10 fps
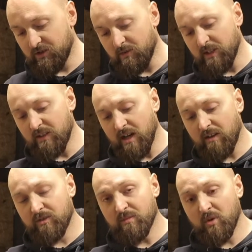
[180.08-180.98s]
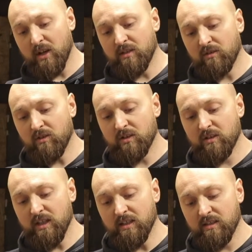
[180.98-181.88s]
to is you have to press across
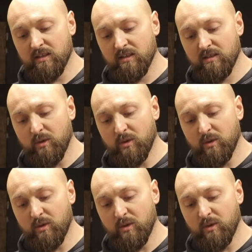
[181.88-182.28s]
this